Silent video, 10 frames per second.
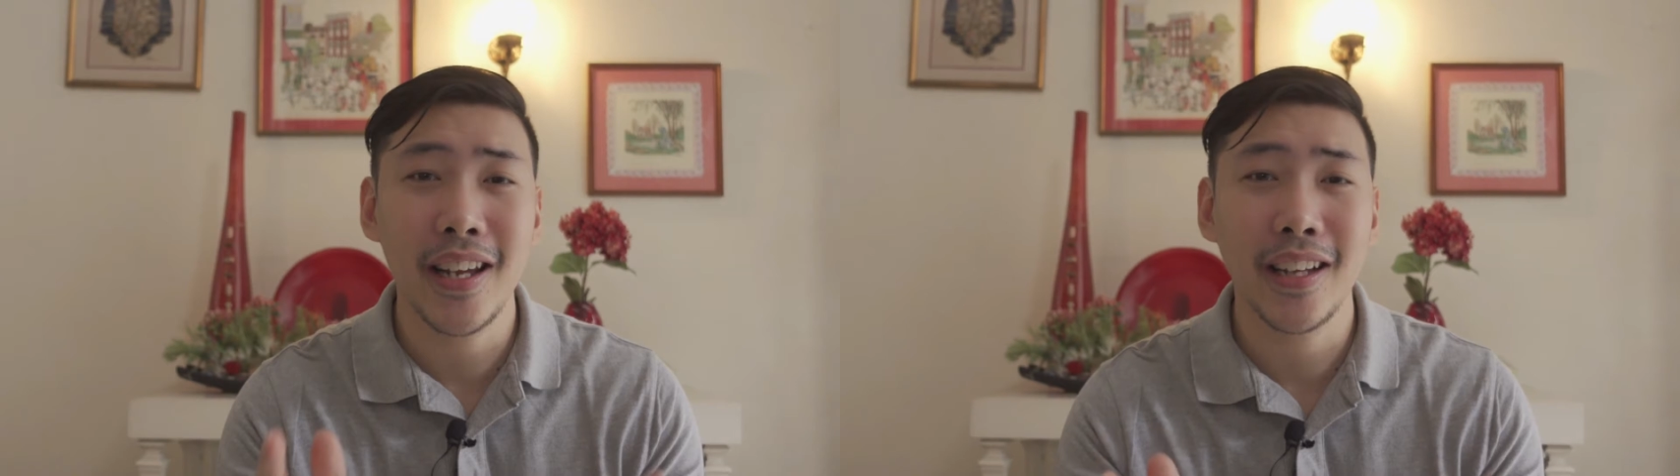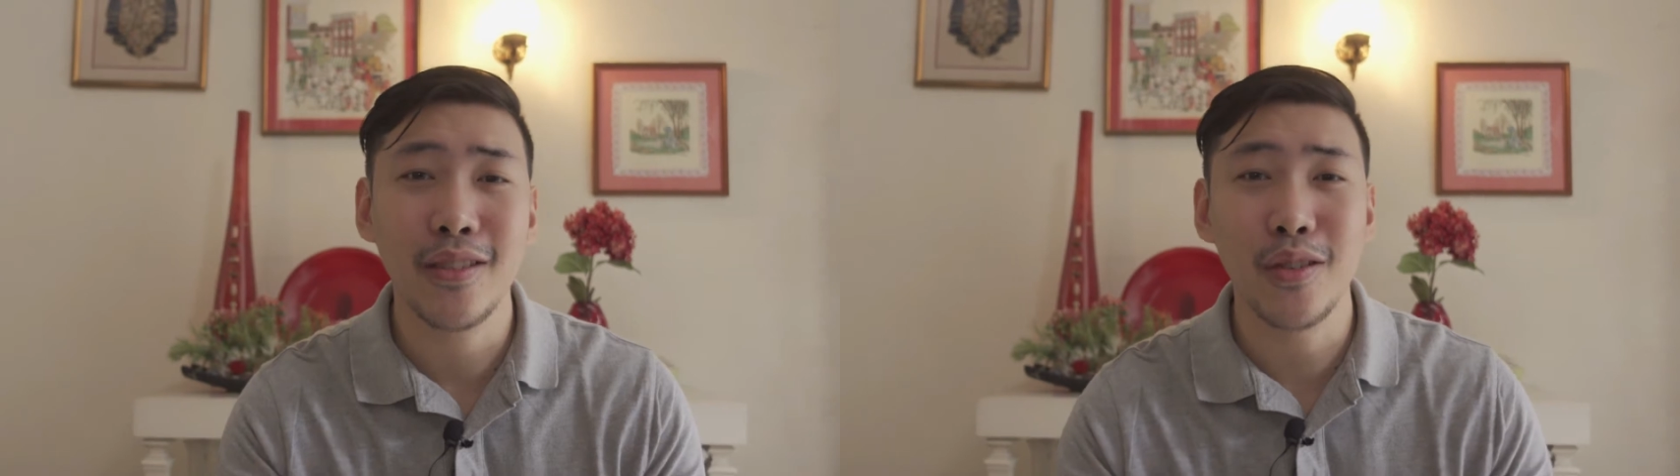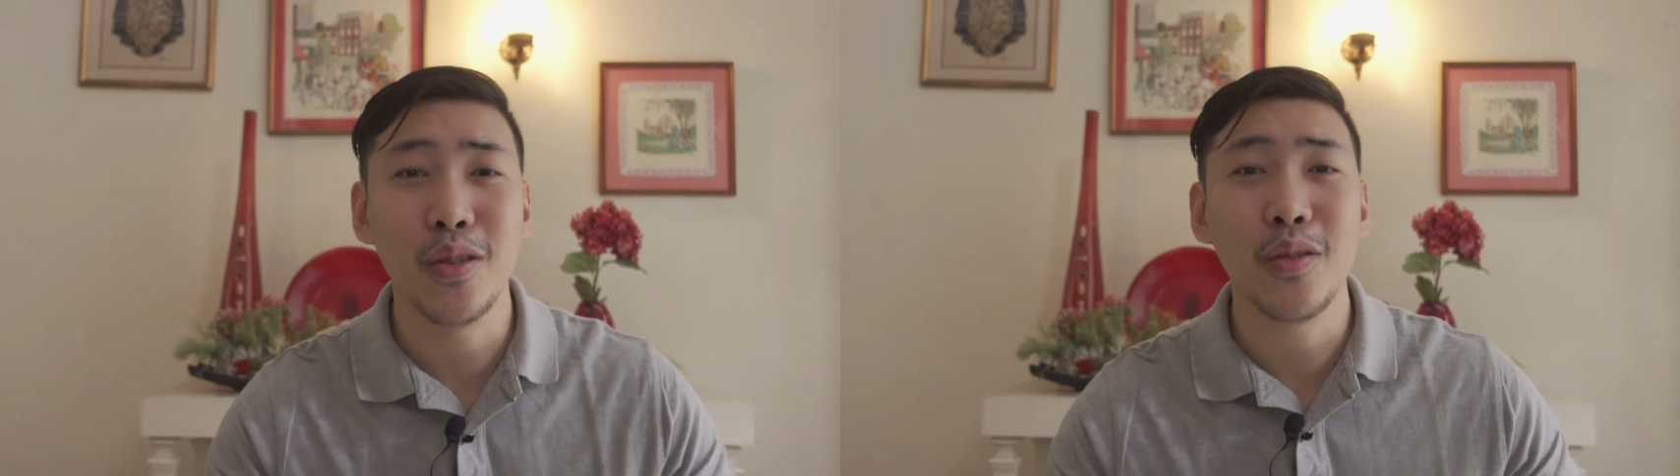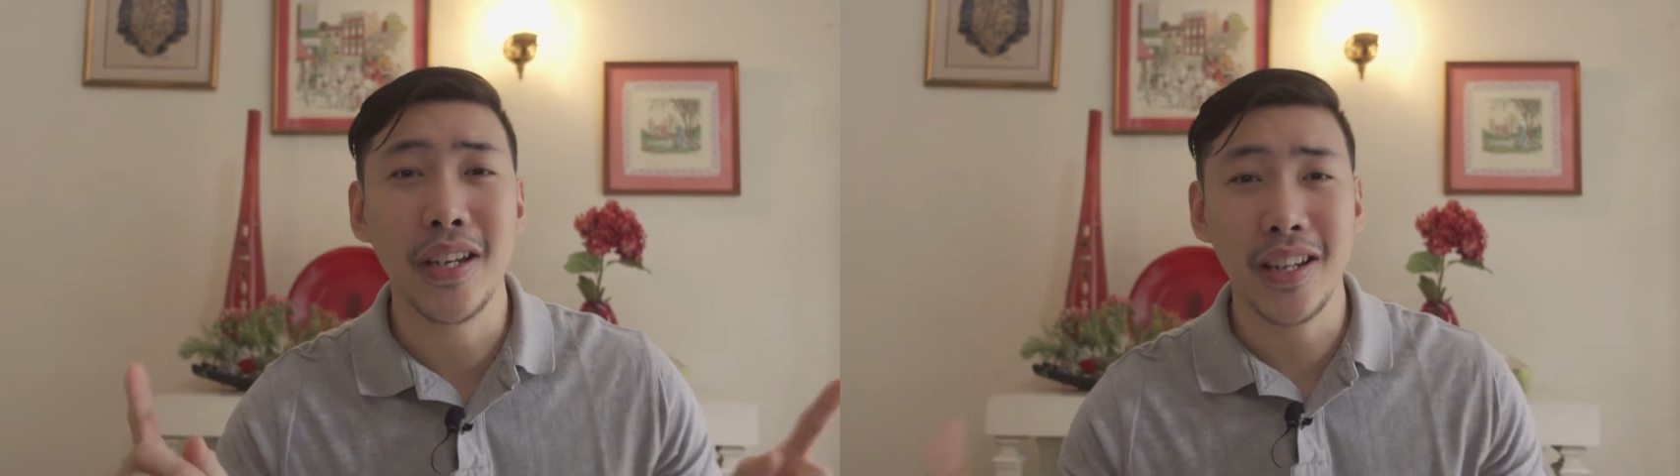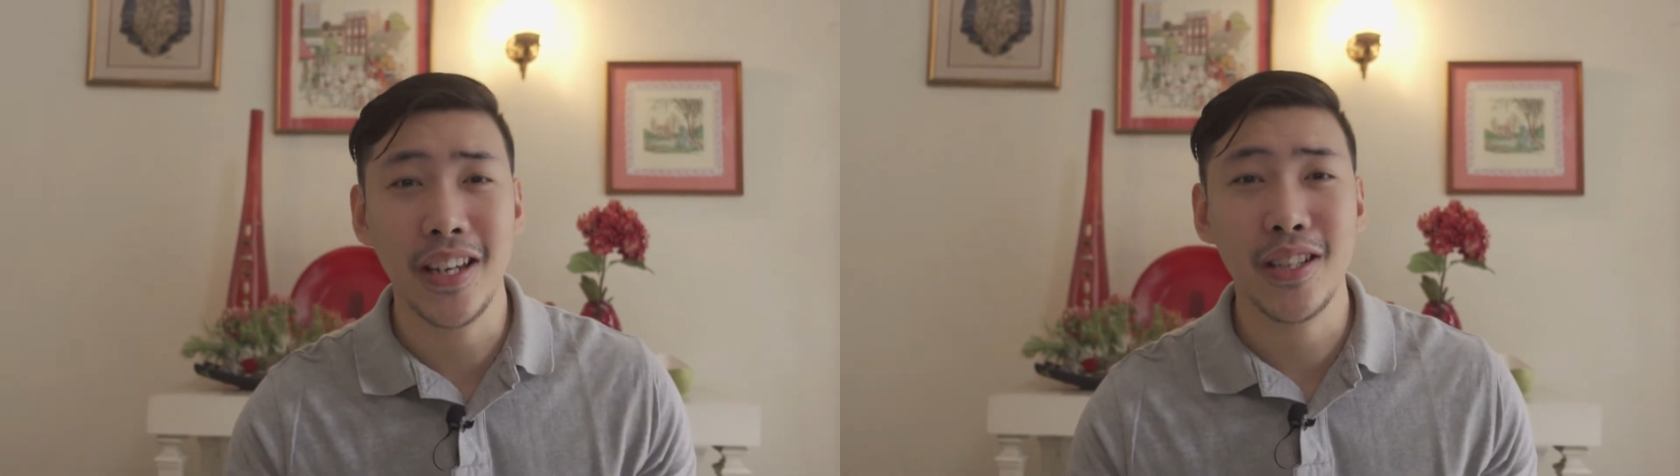that to you
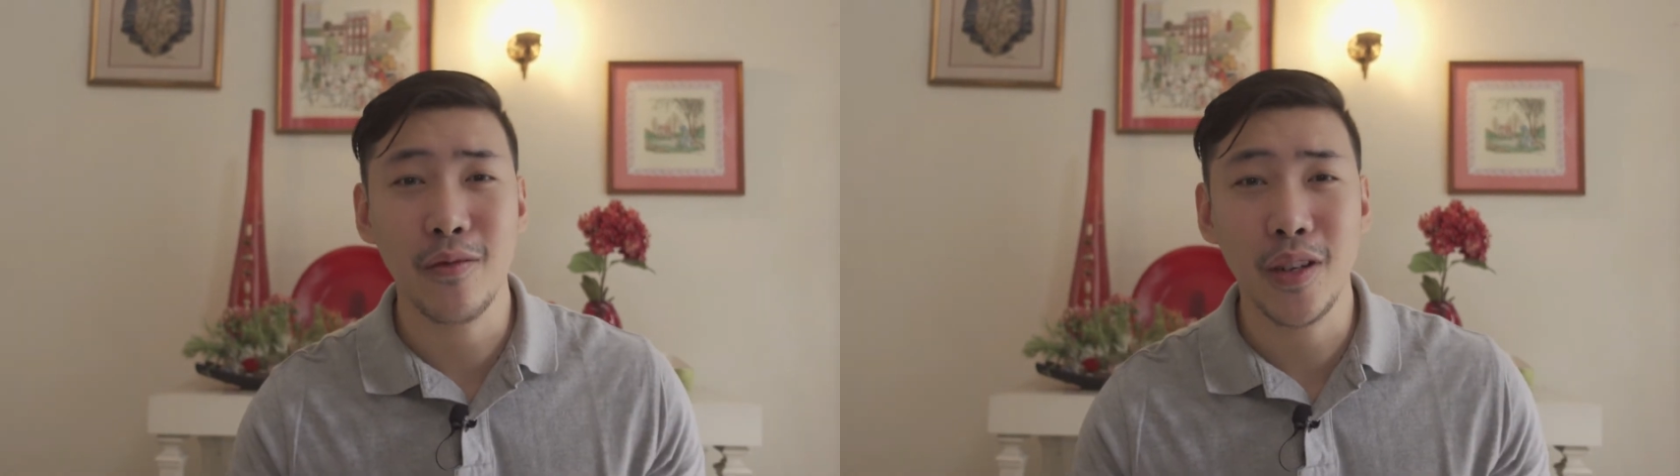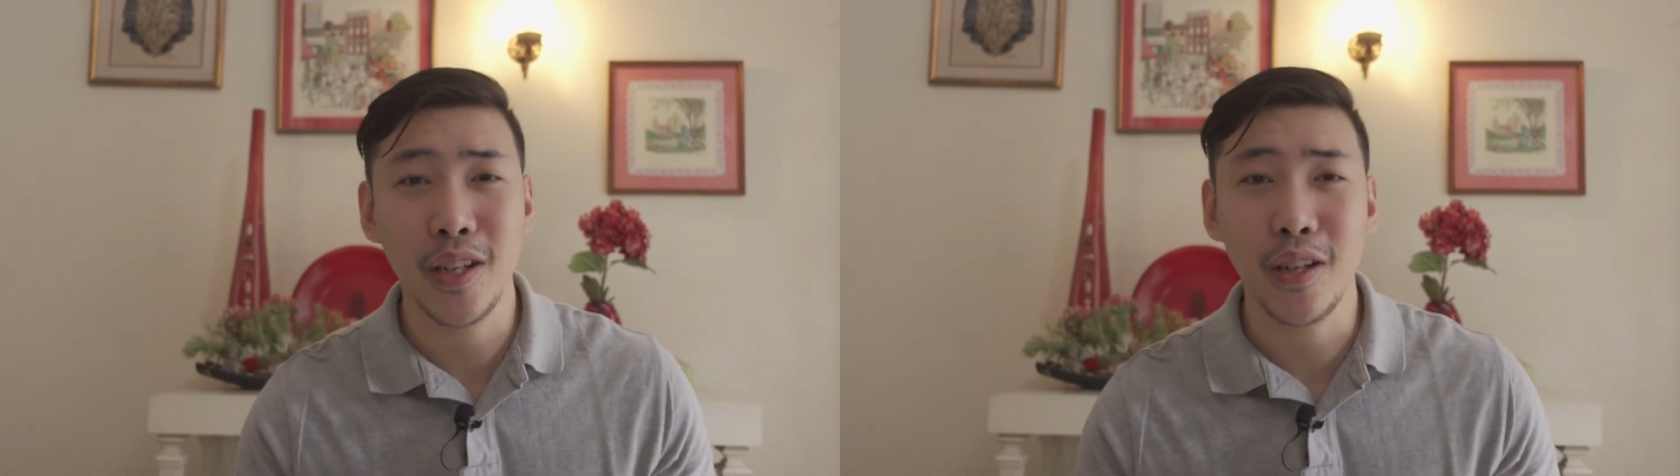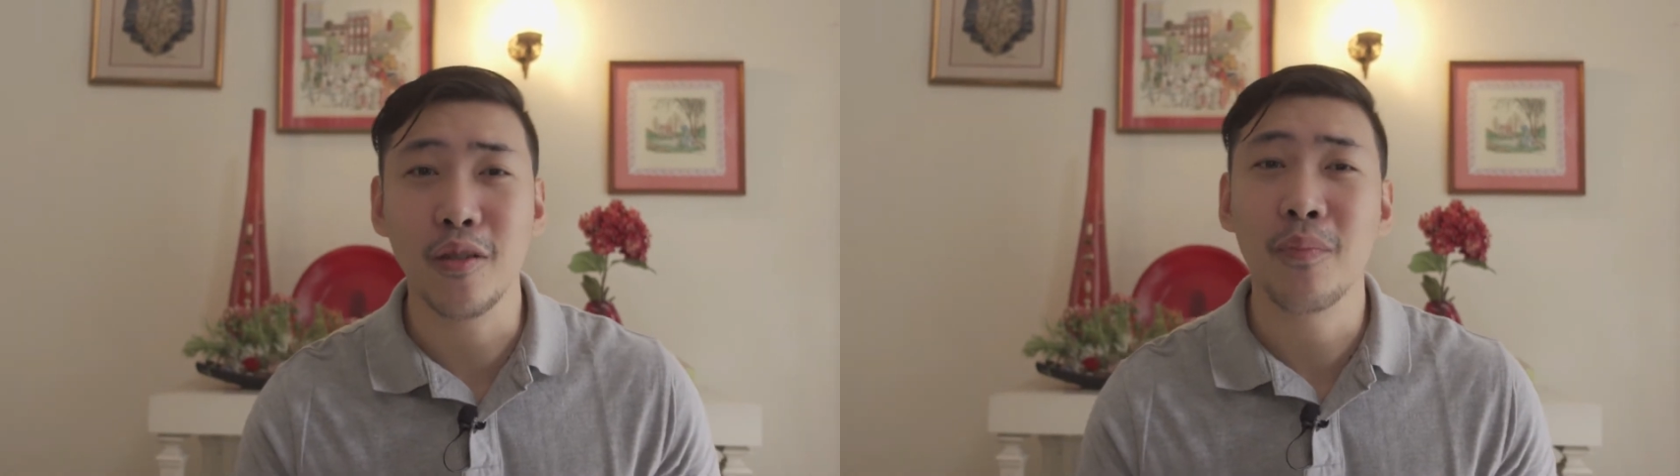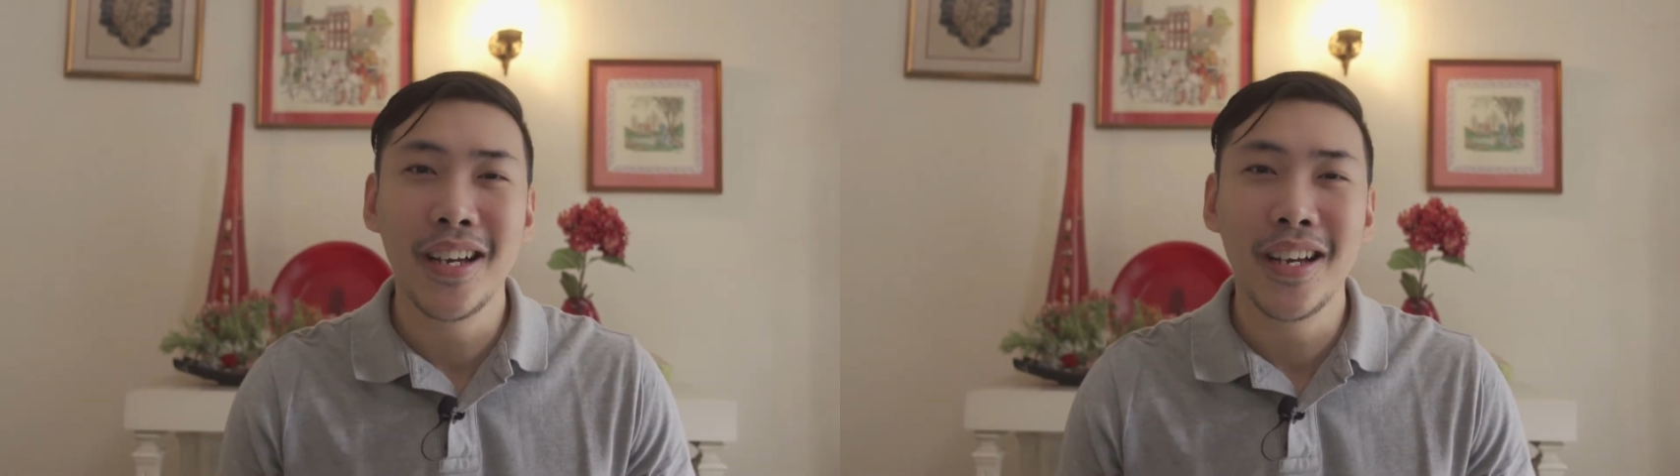in this video.